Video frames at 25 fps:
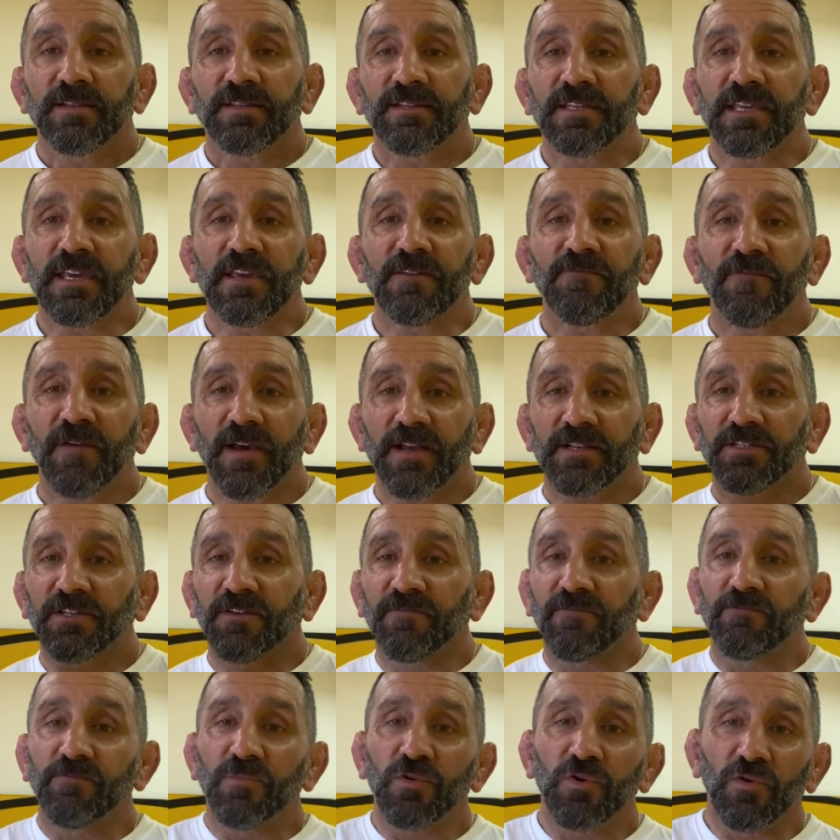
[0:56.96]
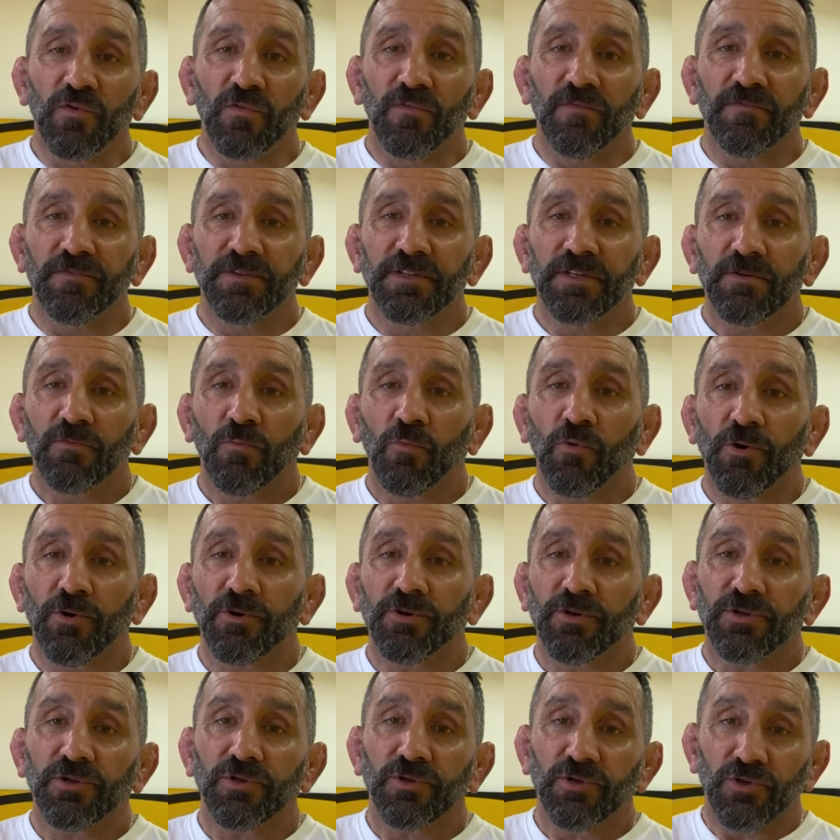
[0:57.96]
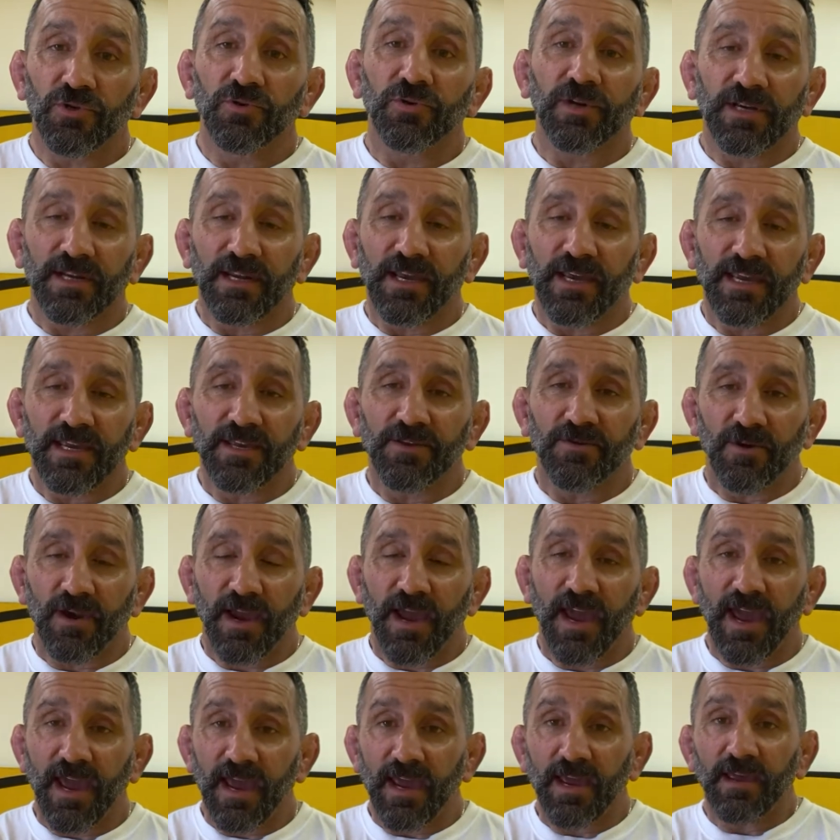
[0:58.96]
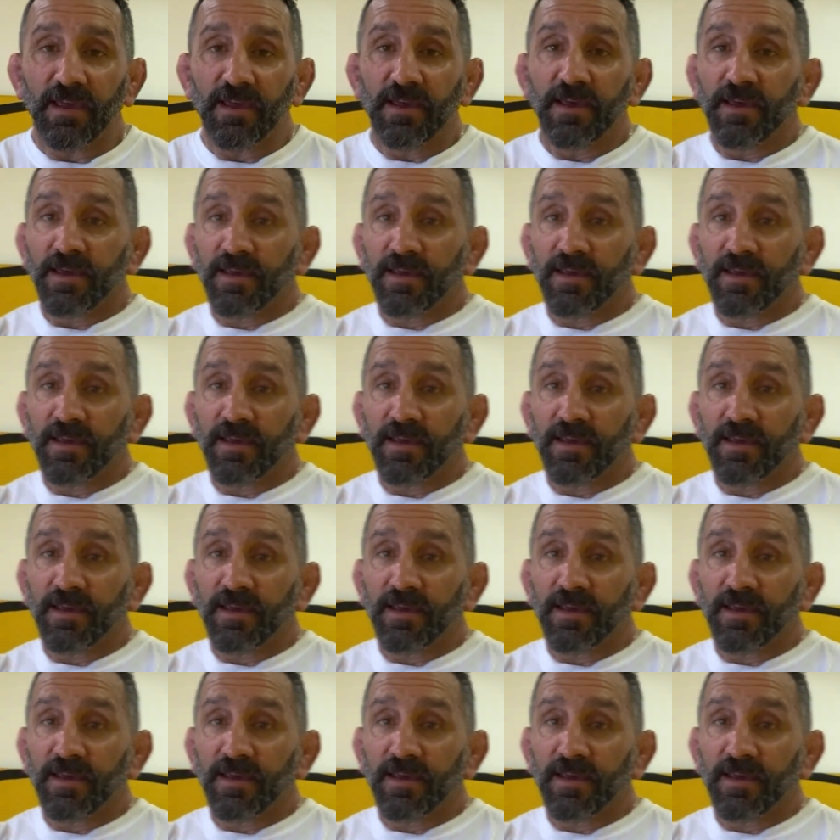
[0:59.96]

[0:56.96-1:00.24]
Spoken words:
defensive moves where you can either A,